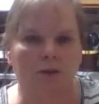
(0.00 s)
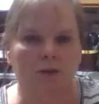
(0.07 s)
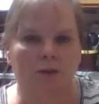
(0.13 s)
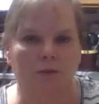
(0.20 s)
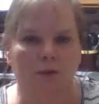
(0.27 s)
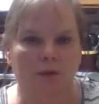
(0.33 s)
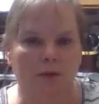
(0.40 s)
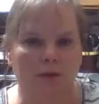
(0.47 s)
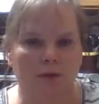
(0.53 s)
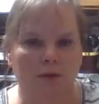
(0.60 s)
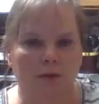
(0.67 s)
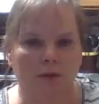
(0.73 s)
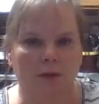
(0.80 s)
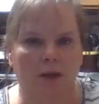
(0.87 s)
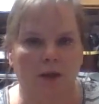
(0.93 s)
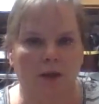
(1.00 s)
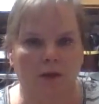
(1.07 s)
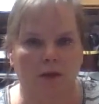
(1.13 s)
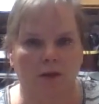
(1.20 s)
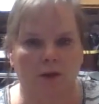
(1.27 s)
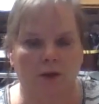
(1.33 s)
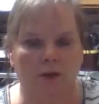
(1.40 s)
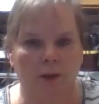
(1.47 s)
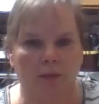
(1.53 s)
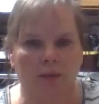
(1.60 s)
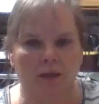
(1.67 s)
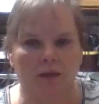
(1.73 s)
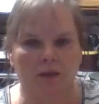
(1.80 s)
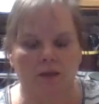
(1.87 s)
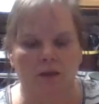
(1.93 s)
so I'm going to cook it about another 30
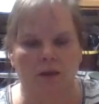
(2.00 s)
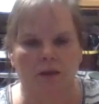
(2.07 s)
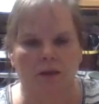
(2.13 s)
minutes.